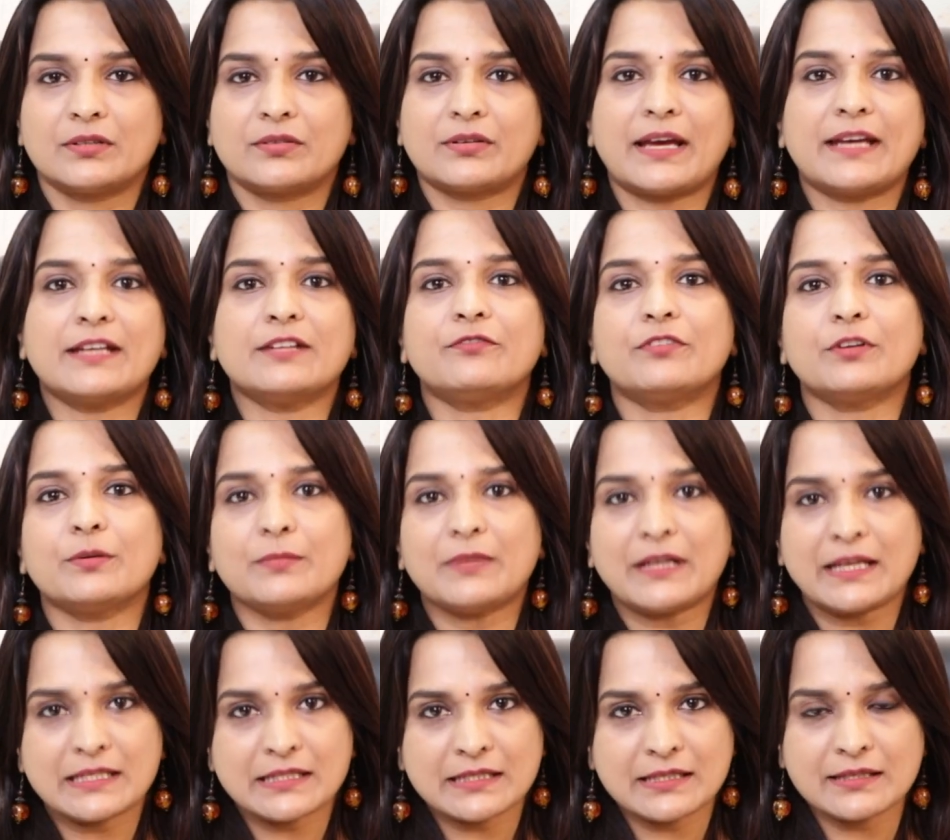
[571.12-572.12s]
Right from
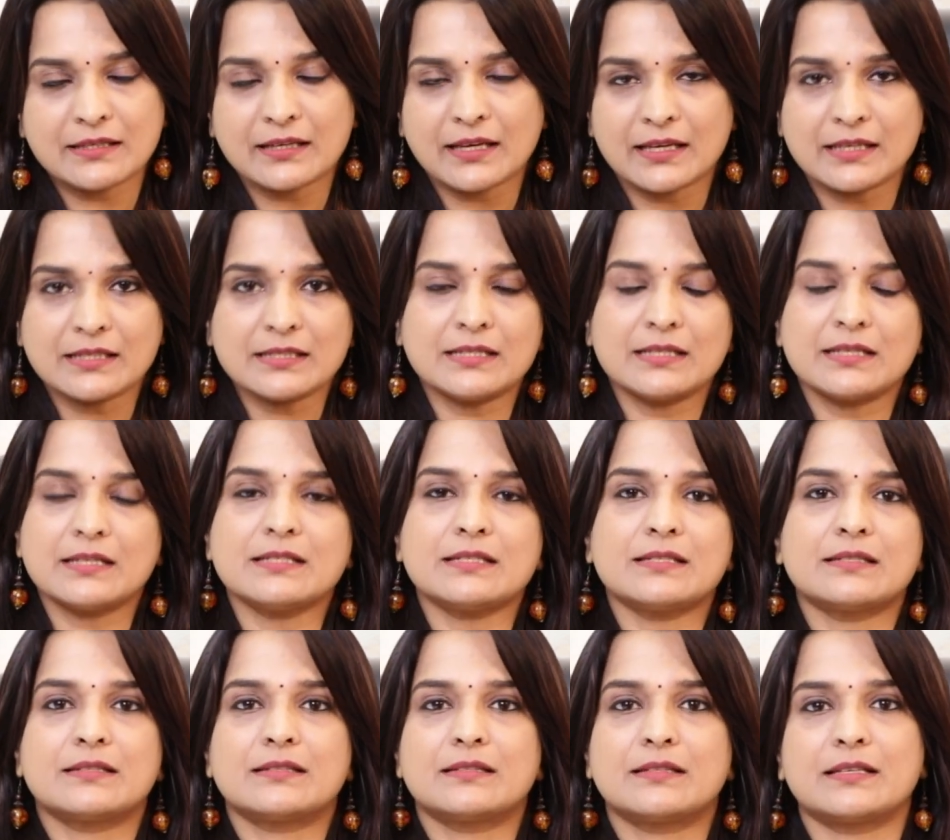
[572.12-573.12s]

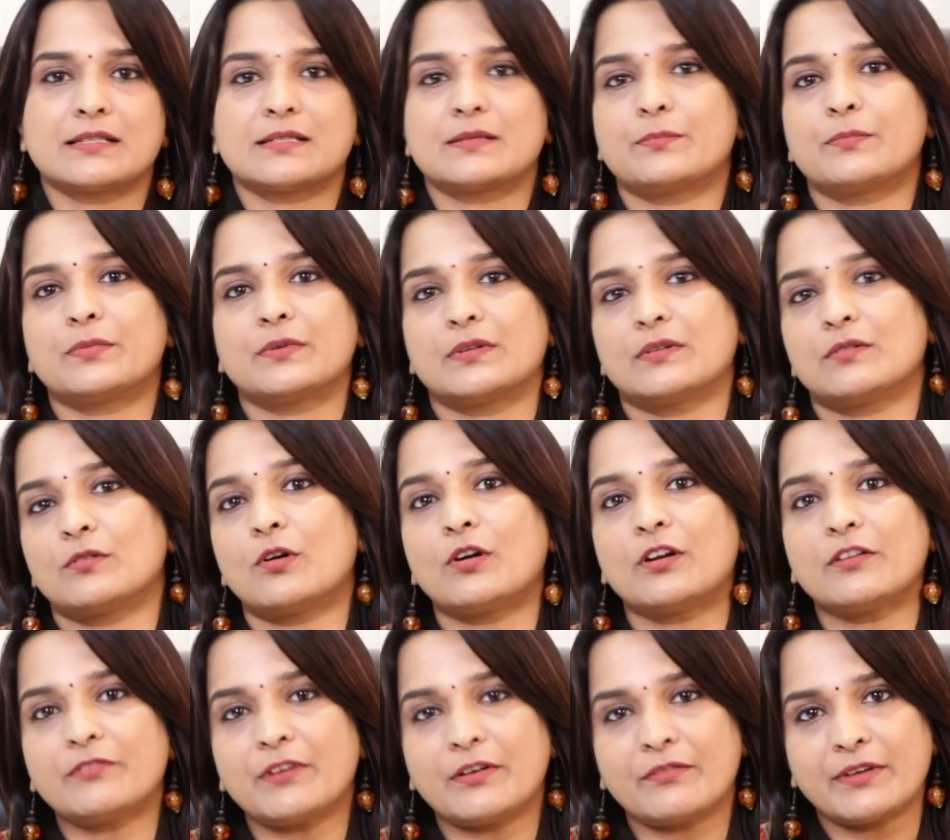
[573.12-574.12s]
1990s, there's a
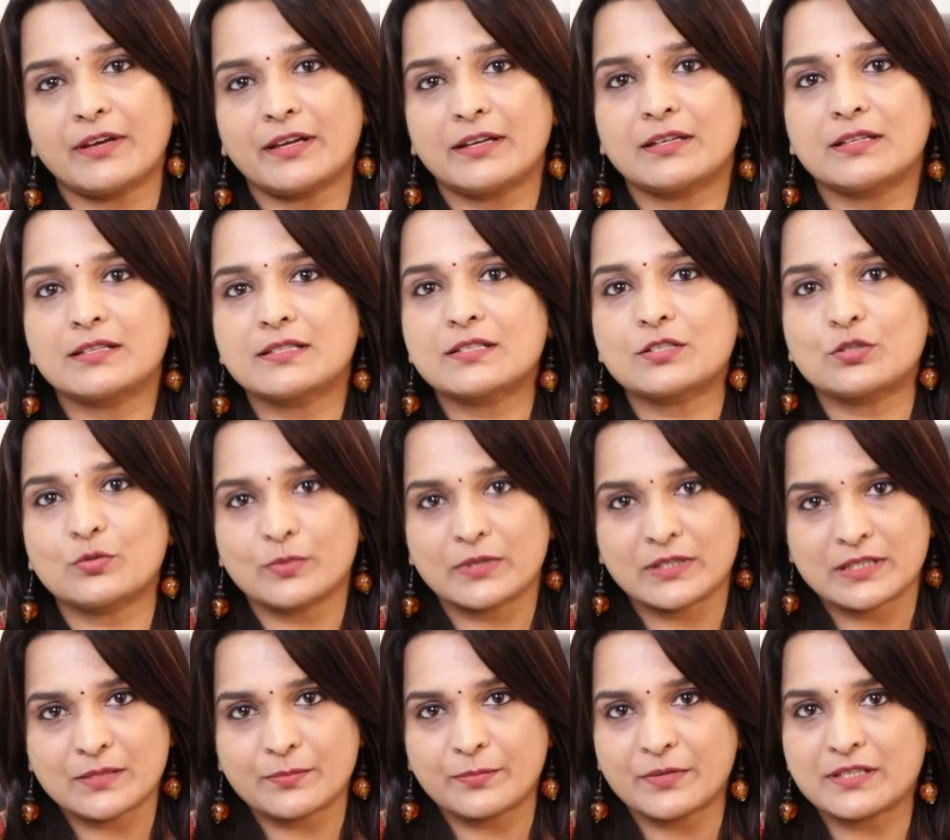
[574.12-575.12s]
lot of awareness
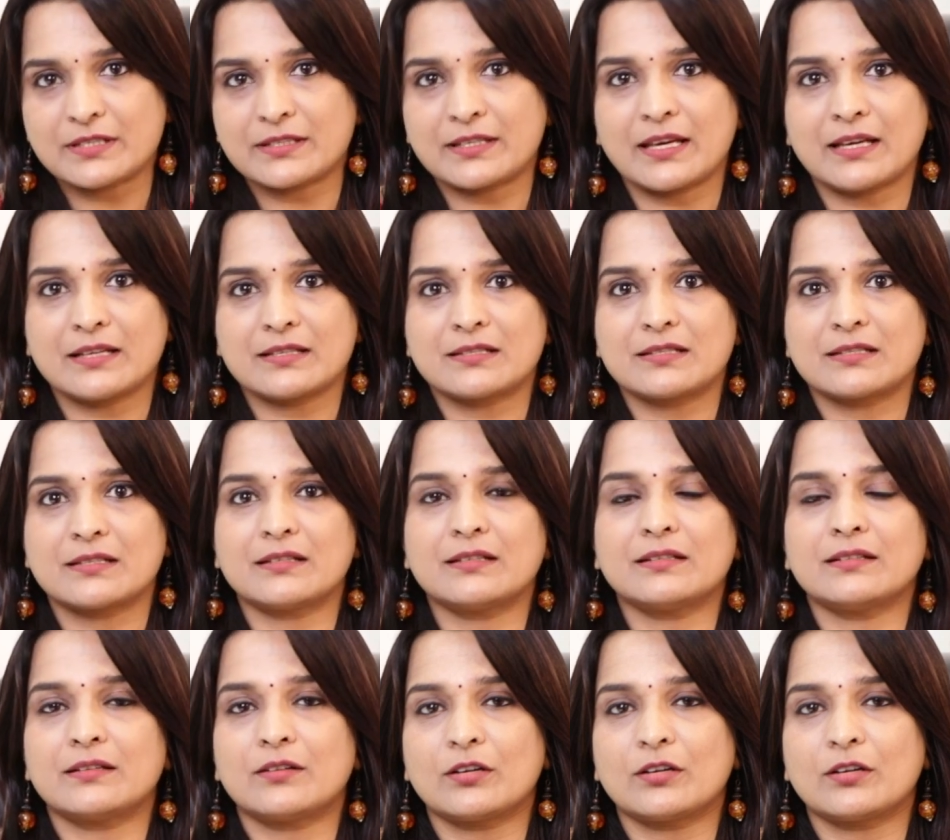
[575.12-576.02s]
towards breast cancer.